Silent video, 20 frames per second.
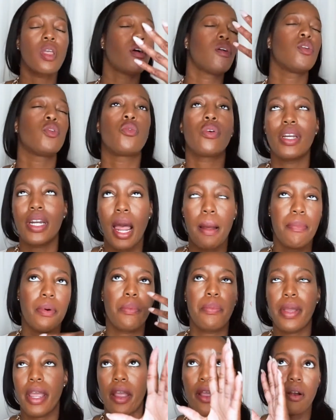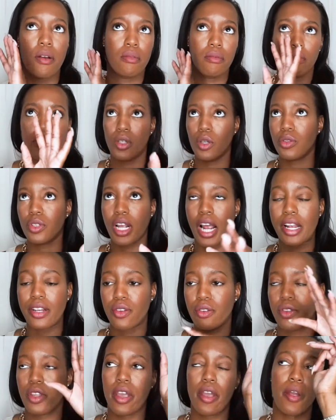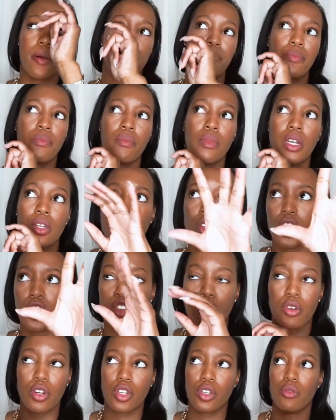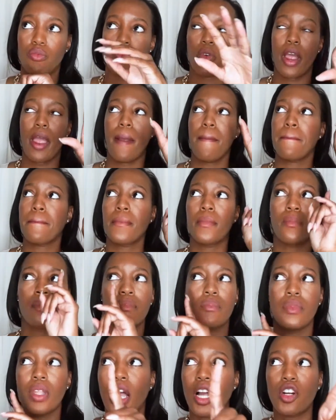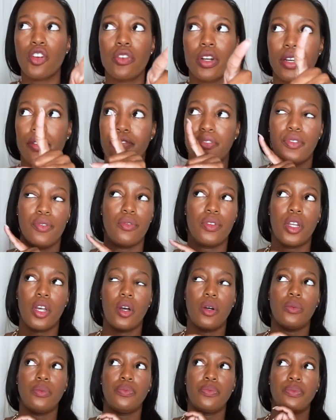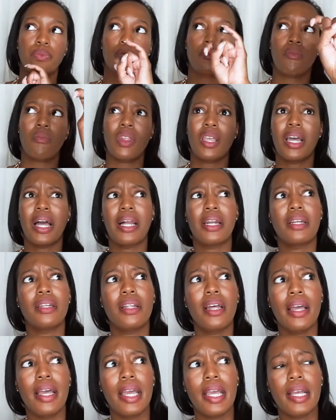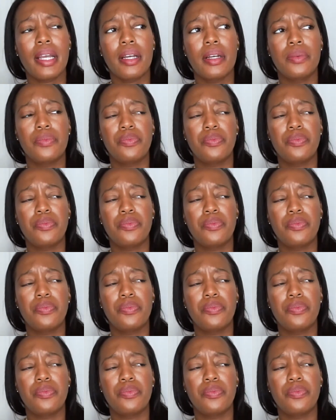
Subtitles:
Green apple pear. Those guys are there. Citrus, right? Not grapefruit though. Kind of like,